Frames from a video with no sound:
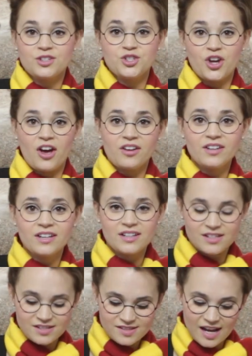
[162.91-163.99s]
The chocolate
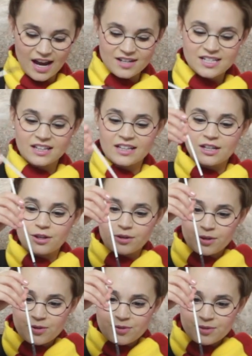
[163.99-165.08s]
is acting like a
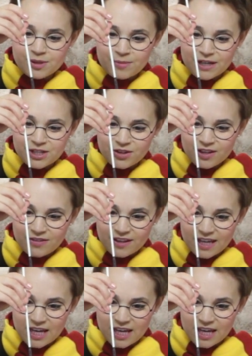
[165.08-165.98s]
glue to make sure that the